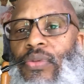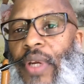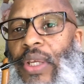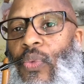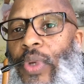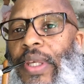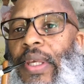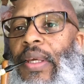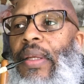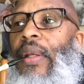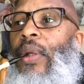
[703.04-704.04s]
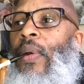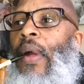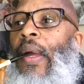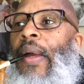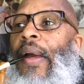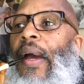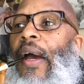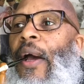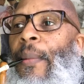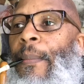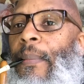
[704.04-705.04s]
a great weekend.
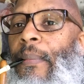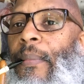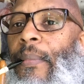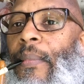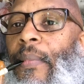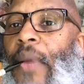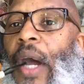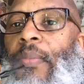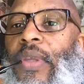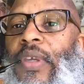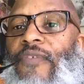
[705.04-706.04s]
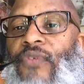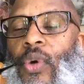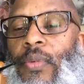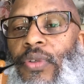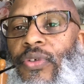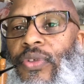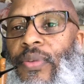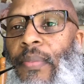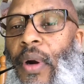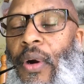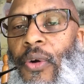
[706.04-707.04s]
I'm looking forward to
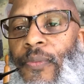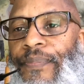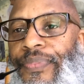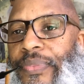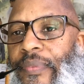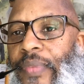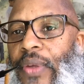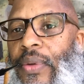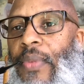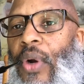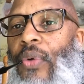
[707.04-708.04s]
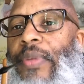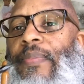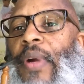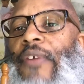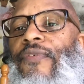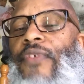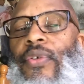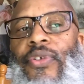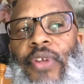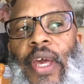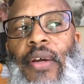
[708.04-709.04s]
tomorrow. Tomorrow will be my
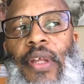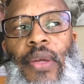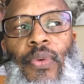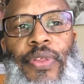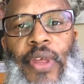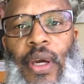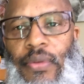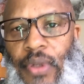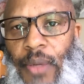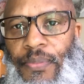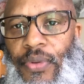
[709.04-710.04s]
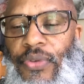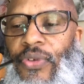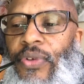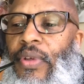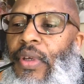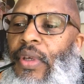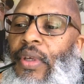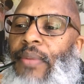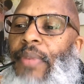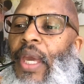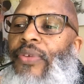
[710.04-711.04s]
first Saturday without Upwards
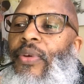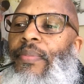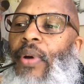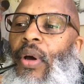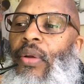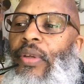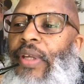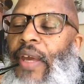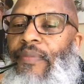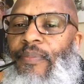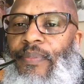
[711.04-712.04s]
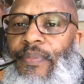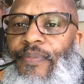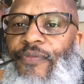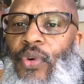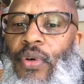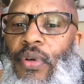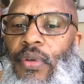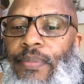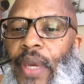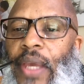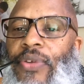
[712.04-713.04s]
basketball, and having 4
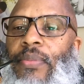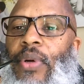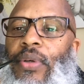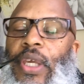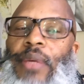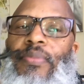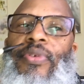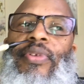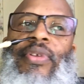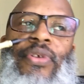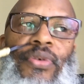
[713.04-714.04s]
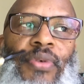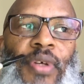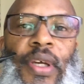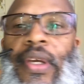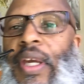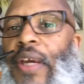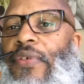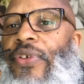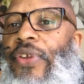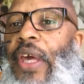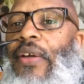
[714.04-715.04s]
basketball games to do
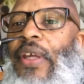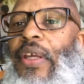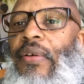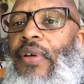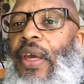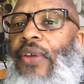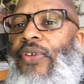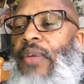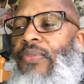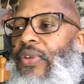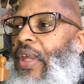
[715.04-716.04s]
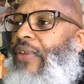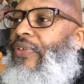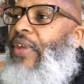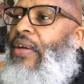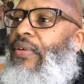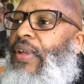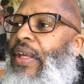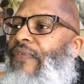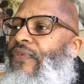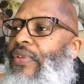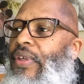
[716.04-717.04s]
every Saturday. Our last game was last
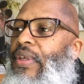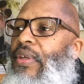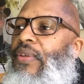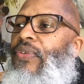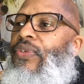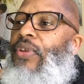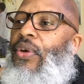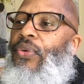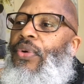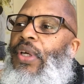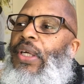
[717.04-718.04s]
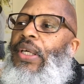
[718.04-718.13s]
Saturday for the kids. So